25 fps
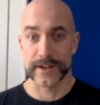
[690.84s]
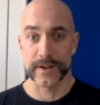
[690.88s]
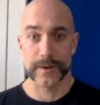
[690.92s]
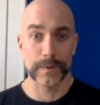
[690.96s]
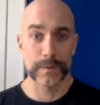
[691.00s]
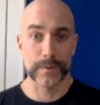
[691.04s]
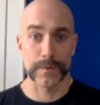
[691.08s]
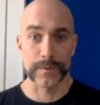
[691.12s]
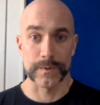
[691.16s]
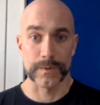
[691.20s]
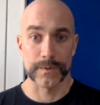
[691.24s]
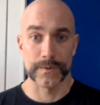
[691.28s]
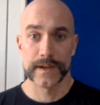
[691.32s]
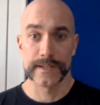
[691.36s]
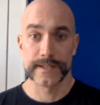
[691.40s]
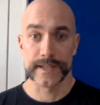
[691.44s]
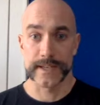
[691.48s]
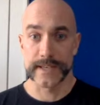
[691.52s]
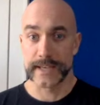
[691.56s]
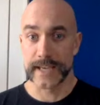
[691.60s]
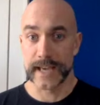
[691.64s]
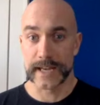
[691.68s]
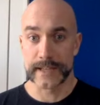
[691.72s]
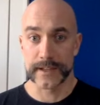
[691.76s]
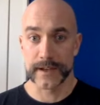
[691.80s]
gold as a
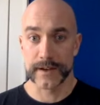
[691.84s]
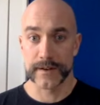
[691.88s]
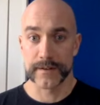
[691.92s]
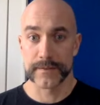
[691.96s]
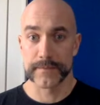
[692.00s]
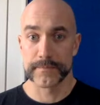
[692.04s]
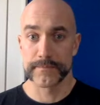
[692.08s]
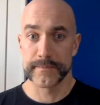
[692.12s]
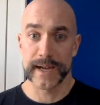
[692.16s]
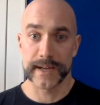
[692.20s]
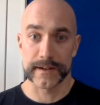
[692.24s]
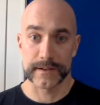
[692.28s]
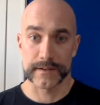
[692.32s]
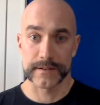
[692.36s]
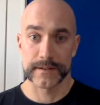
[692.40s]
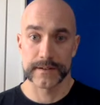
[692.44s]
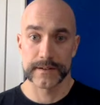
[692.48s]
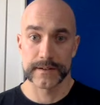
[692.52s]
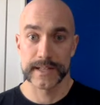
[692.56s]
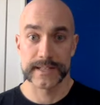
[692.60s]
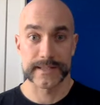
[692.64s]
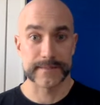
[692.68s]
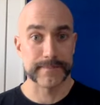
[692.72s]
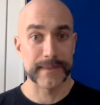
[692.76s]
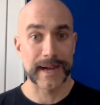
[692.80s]
yellow metal
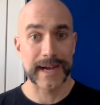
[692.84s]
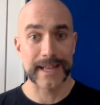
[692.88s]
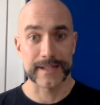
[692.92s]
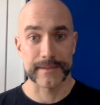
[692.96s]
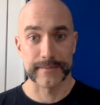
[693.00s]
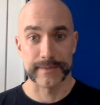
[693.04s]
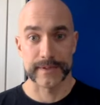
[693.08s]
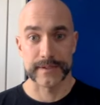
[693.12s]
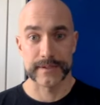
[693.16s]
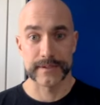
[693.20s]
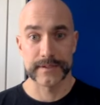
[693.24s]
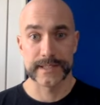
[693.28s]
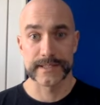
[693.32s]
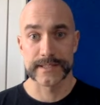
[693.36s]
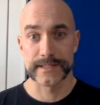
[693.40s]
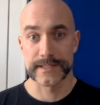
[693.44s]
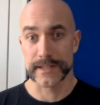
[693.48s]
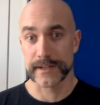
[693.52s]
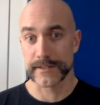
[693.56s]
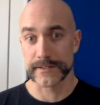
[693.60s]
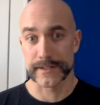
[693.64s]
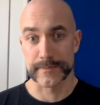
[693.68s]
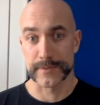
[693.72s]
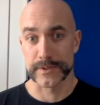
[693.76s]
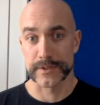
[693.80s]
that's malleable and
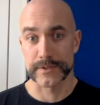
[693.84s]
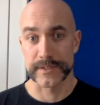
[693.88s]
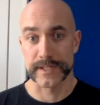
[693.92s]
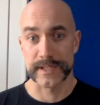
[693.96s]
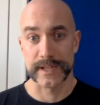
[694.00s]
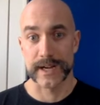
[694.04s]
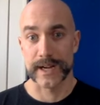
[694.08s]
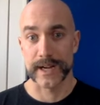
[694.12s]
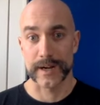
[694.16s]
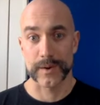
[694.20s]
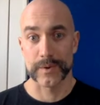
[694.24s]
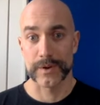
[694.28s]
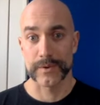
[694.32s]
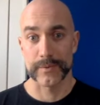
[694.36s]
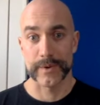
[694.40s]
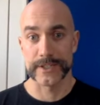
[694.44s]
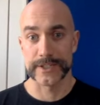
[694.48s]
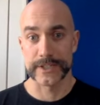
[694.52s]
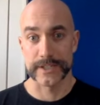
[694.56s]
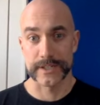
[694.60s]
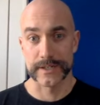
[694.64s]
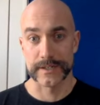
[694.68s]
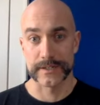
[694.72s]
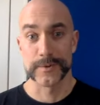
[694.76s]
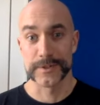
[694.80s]
soluble in aqua
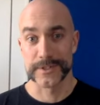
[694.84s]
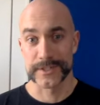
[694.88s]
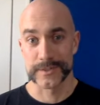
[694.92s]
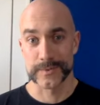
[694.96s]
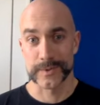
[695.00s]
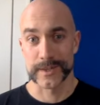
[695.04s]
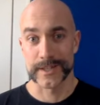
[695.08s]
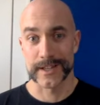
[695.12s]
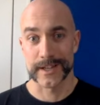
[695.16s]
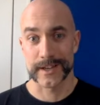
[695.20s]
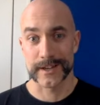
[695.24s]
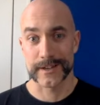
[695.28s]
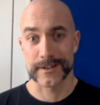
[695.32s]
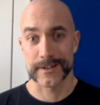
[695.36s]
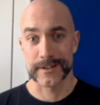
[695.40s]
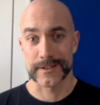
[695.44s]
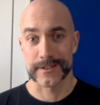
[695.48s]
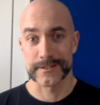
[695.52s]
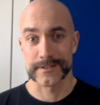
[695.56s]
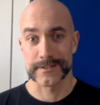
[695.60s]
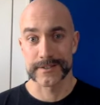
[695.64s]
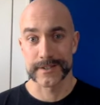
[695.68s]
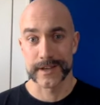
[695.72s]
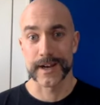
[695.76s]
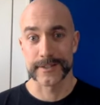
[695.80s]
regia, which is what Locke
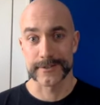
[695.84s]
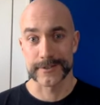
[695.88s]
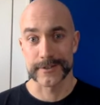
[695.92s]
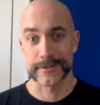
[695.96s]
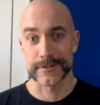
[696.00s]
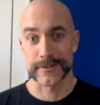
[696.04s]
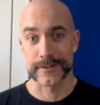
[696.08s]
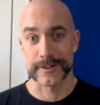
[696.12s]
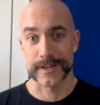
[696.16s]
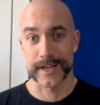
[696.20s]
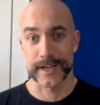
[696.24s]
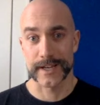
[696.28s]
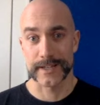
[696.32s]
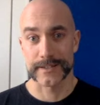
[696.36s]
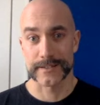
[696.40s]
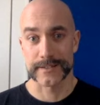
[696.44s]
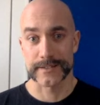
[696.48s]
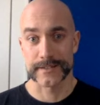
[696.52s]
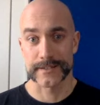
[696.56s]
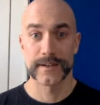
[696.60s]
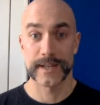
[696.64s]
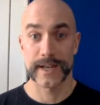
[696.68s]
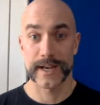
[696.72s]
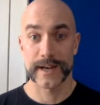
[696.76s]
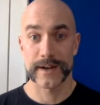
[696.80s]
calls hydrochloric acid.
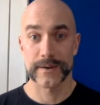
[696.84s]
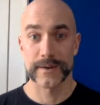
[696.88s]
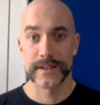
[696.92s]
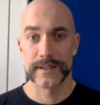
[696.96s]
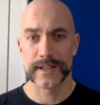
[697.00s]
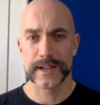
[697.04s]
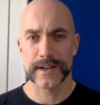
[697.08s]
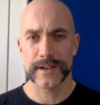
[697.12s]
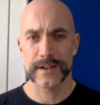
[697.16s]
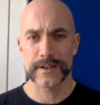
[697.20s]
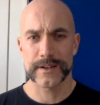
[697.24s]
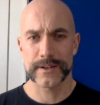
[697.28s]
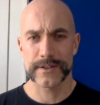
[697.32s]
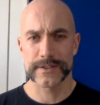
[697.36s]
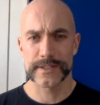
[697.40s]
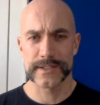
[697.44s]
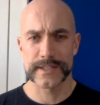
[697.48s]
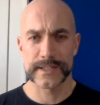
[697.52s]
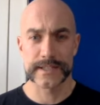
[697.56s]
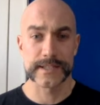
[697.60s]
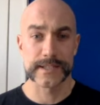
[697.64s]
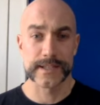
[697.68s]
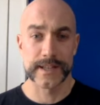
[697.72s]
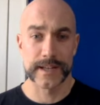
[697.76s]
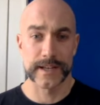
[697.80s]
Now, Locke calls
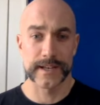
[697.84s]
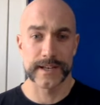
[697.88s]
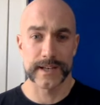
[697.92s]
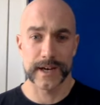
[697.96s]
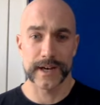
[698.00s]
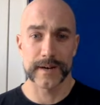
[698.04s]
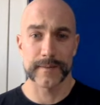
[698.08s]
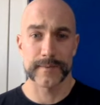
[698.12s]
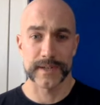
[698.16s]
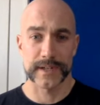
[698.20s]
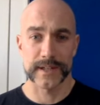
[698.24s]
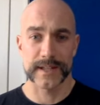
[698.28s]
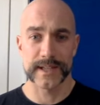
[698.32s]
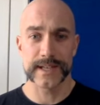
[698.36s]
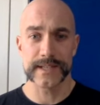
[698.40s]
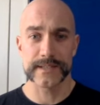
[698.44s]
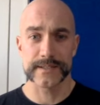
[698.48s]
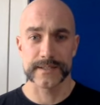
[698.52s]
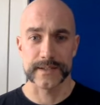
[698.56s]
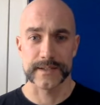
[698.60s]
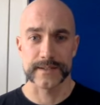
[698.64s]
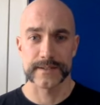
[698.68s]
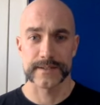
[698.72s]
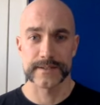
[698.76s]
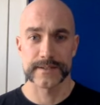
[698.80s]
this the nominal
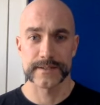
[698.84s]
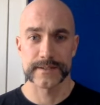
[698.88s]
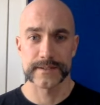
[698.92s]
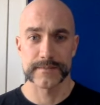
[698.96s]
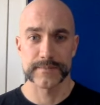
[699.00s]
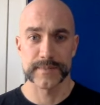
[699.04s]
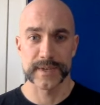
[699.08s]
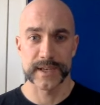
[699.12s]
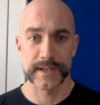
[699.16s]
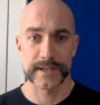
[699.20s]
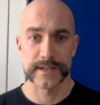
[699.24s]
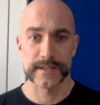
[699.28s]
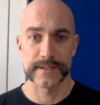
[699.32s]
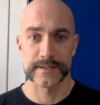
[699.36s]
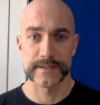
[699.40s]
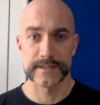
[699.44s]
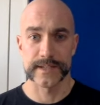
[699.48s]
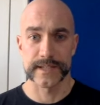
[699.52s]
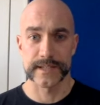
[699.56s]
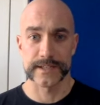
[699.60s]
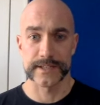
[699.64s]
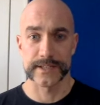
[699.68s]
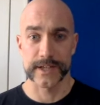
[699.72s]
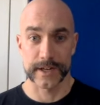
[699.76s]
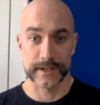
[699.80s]
essence because
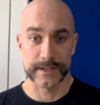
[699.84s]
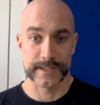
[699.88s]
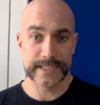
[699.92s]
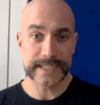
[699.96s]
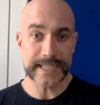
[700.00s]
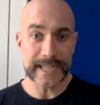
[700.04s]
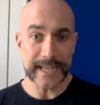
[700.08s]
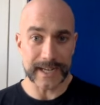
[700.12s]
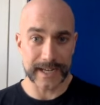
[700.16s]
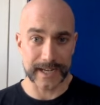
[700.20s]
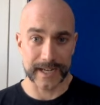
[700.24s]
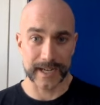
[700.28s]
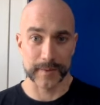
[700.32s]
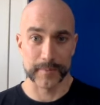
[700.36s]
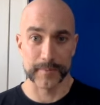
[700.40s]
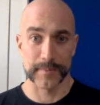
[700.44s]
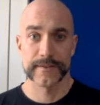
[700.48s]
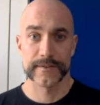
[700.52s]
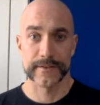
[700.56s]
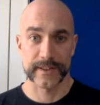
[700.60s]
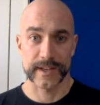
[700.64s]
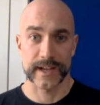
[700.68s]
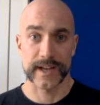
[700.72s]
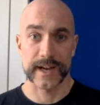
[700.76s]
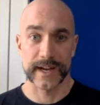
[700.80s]
it's our name
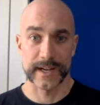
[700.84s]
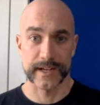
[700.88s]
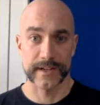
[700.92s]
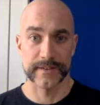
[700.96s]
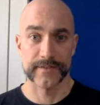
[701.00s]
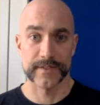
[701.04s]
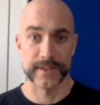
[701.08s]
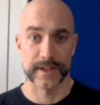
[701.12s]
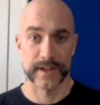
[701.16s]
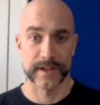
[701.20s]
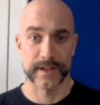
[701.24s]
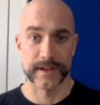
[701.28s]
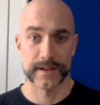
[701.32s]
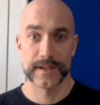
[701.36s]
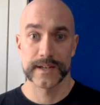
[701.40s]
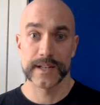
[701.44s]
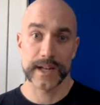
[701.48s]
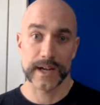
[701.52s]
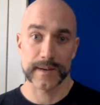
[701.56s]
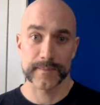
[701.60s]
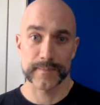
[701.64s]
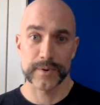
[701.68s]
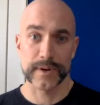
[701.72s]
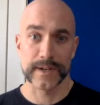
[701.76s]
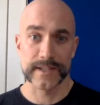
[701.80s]
for the kind of thing. And
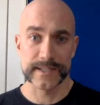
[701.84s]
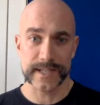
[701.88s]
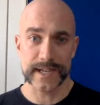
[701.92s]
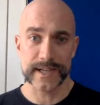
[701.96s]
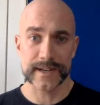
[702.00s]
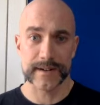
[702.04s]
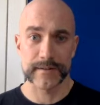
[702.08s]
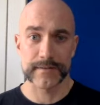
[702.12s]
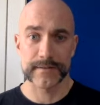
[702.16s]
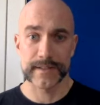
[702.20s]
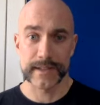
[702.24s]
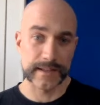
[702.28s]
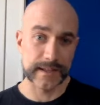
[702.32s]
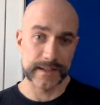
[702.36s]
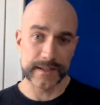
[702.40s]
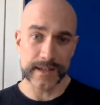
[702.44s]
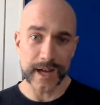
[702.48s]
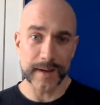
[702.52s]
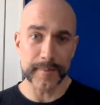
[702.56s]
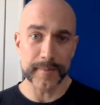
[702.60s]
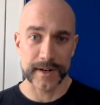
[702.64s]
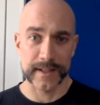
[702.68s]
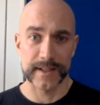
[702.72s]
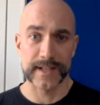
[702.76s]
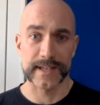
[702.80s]
Locke points out that the
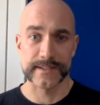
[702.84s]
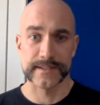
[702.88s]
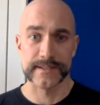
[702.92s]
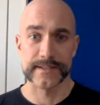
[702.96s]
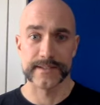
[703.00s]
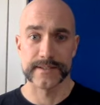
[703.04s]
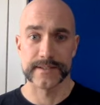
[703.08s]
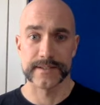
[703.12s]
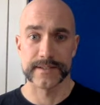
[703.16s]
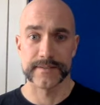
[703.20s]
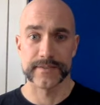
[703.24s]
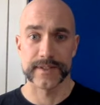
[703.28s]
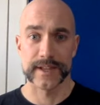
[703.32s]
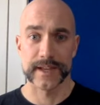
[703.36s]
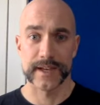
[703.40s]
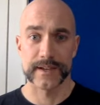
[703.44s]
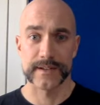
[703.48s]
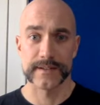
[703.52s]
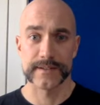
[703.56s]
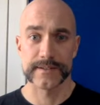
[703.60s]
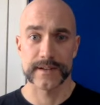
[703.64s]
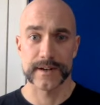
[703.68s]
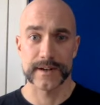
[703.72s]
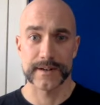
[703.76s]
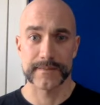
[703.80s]
nominal essences of
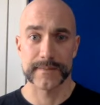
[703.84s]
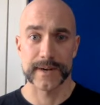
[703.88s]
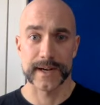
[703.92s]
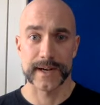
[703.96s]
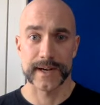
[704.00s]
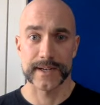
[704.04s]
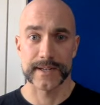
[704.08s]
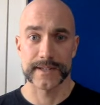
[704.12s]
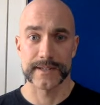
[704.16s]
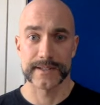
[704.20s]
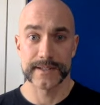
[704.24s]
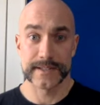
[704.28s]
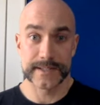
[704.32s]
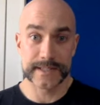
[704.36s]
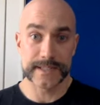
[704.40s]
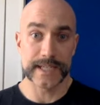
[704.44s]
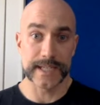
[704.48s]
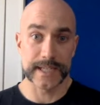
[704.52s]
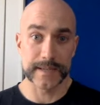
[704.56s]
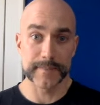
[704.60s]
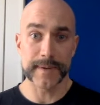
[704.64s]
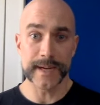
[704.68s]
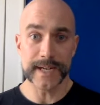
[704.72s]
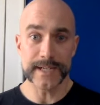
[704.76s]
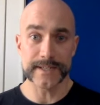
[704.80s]
things are
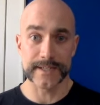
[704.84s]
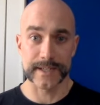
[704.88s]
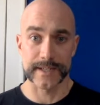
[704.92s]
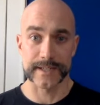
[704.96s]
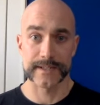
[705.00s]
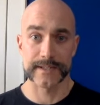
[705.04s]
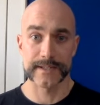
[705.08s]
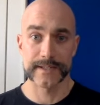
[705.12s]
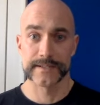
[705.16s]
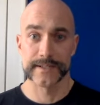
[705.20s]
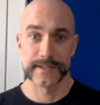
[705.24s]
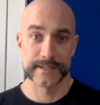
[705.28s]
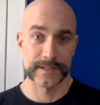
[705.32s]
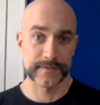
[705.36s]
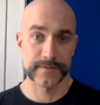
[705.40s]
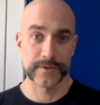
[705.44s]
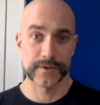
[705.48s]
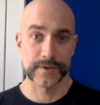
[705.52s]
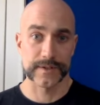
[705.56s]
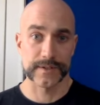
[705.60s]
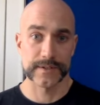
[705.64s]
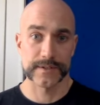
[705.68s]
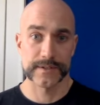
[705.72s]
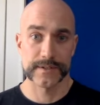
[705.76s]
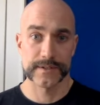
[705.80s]
mind-dependent, since of
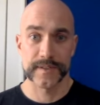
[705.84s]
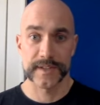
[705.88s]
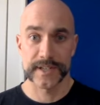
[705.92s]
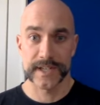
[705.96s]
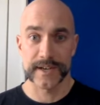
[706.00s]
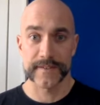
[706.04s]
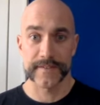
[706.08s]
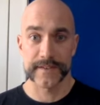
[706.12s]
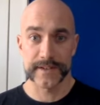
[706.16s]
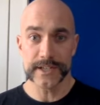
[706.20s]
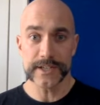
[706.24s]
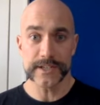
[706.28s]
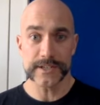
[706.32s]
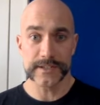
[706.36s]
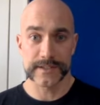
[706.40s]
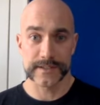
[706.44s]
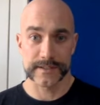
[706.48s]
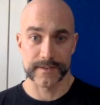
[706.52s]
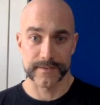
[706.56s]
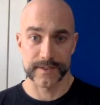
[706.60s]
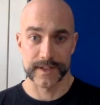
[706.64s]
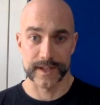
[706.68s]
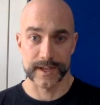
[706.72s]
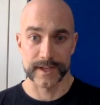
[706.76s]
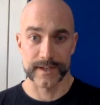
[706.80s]
course the definitions
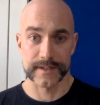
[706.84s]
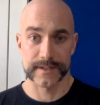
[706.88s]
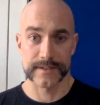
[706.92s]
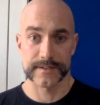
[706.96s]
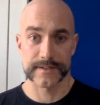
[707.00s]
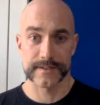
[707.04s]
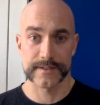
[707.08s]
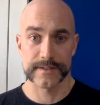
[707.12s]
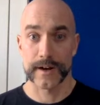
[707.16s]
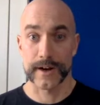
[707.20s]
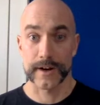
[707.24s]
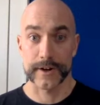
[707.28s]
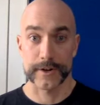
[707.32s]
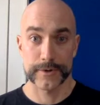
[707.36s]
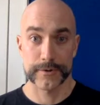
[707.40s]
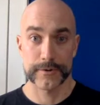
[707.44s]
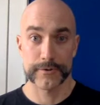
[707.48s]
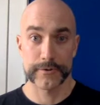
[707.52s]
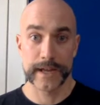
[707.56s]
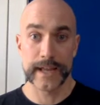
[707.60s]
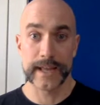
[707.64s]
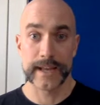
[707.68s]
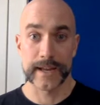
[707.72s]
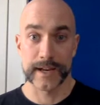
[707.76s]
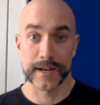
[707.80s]
of things are
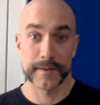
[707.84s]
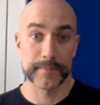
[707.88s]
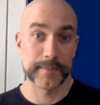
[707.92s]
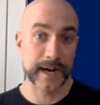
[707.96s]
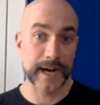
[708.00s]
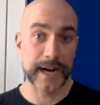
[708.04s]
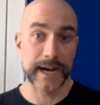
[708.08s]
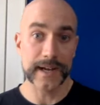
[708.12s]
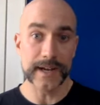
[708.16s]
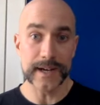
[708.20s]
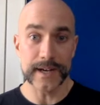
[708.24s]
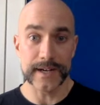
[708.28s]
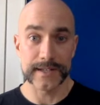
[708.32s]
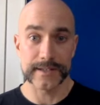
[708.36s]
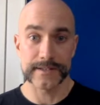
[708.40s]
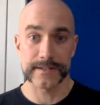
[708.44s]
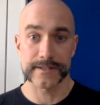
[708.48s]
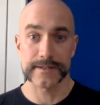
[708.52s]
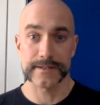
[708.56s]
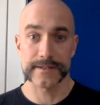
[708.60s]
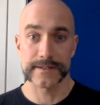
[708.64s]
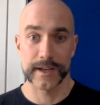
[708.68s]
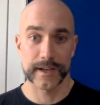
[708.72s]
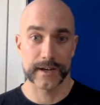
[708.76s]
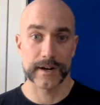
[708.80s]
created by
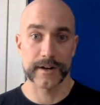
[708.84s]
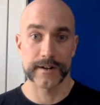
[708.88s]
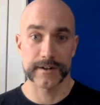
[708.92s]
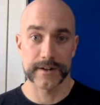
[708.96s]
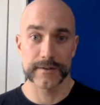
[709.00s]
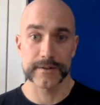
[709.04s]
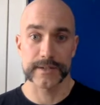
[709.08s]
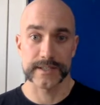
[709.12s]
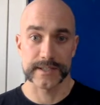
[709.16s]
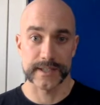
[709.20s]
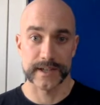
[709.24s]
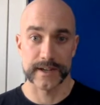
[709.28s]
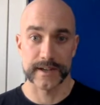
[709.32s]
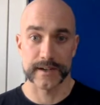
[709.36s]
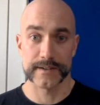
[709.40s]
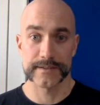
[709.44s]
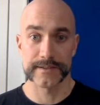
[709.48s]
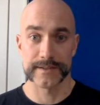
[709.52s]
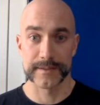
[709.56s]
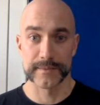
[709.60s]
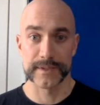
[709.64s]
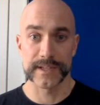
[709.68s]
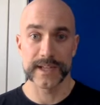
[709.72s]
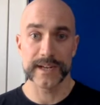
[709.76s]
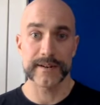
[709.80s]
us in our noticing
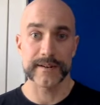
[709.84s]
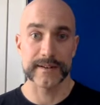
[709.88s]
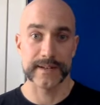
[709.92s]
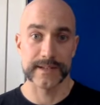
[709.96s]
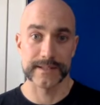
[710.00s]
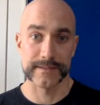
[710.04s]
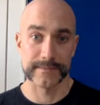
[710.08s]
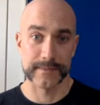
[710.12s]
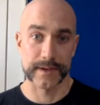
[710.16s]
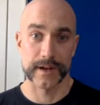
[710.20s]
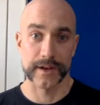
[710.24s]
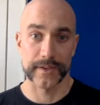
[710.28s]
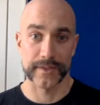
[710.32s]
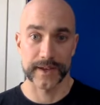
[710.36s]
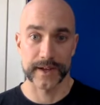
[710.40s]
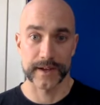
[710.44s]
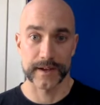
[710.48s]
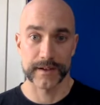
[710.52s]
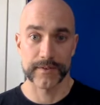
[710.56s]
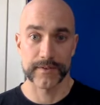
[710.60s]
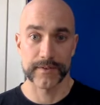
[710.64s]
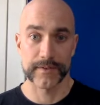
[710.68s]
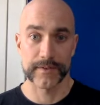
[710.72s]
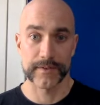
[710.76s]
similarities among things.